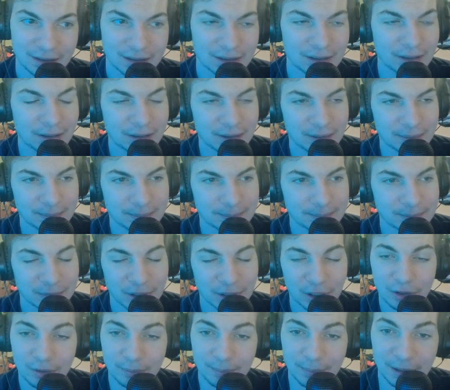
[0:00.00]

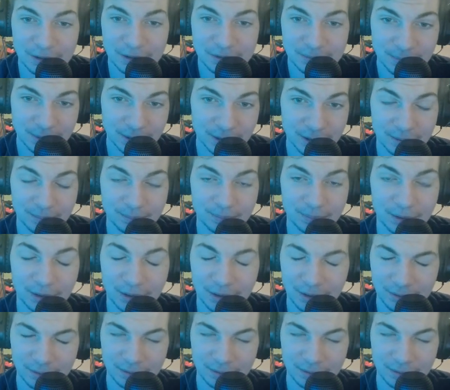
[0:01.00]
Not the best pick, but